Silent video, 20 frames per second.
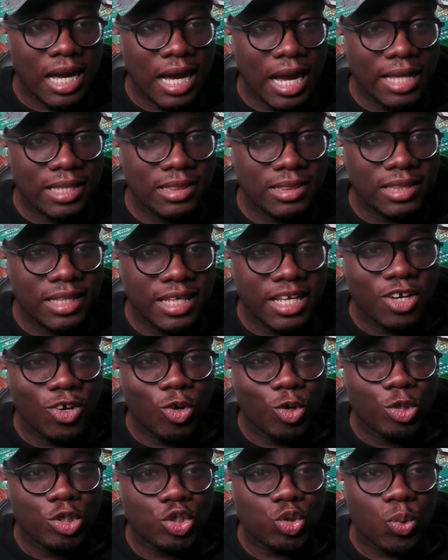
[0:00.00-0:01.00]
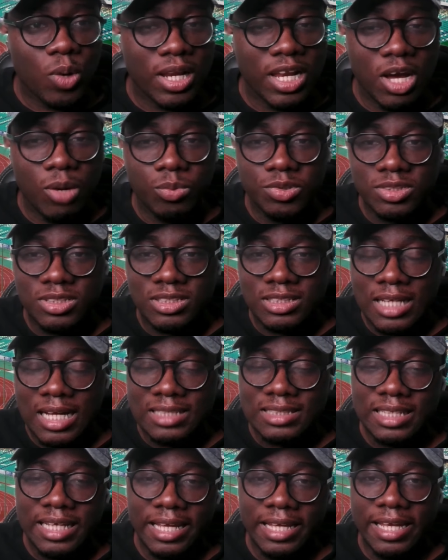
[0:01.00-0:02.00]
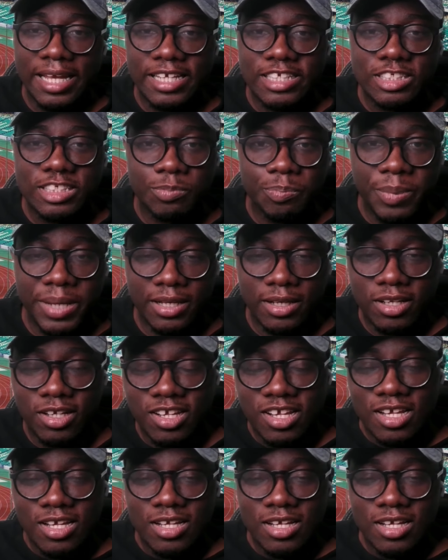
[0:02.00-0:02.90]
I think Oshoala will start against Spain.